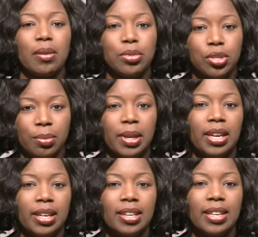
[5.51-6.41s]
I'm
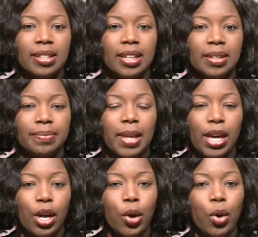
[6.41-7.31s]
Shameka Neely.
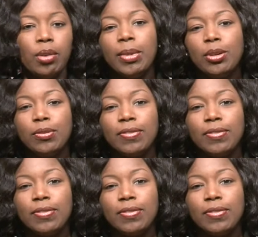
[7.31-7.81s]
A hormone